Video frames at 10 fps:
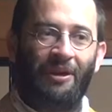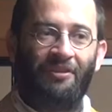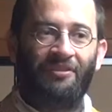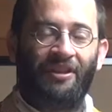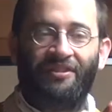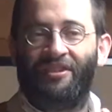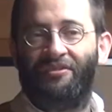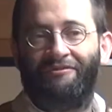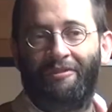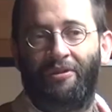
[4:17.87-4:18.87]
Ireland at the end
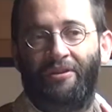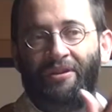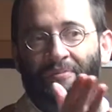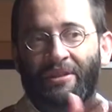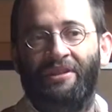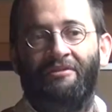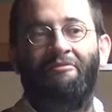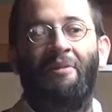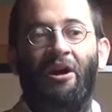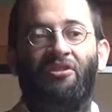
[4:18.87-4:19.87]
of February and beginning
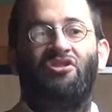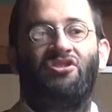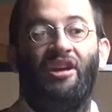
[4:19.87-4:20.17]
of March.